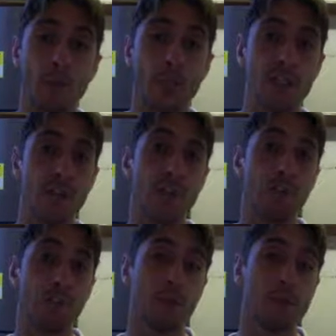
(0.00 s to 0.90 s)
to
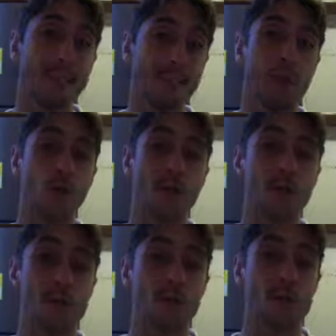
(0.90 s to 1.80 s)
take those
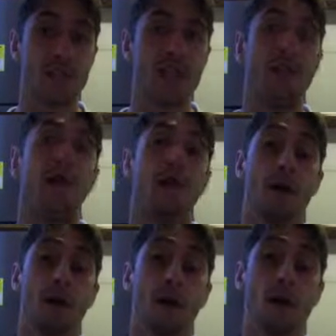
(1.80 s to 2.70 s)
skills and
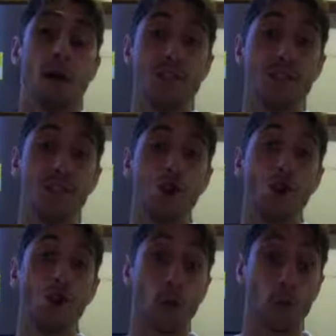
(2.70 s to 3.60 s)
use them
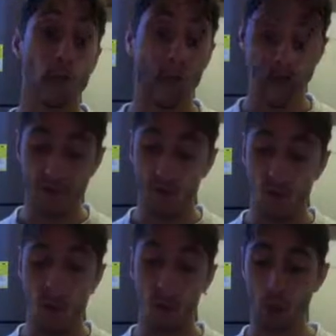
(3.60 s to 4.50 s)
on your behalf. So
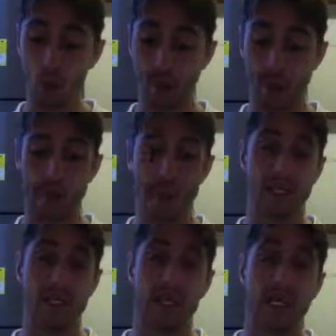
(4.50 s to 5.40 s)
we'll work with apps
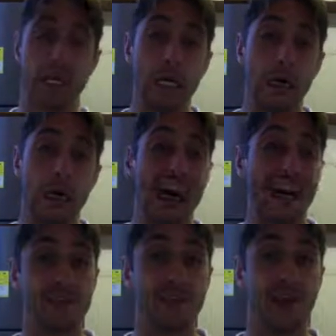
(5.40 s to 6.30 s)
like
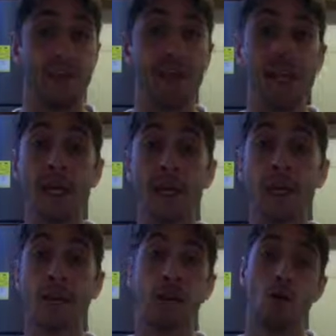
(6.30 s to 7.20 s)
ActiveCampaign,
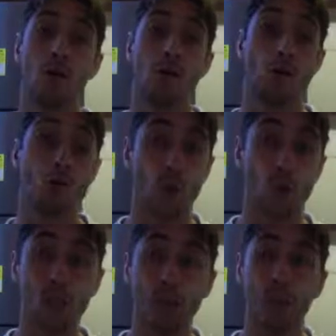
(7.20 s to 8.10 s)

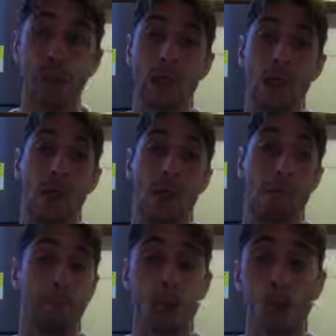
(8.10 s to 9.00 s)
Drip,
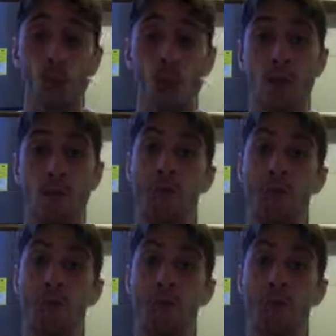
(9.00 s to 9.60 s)
MailChimp,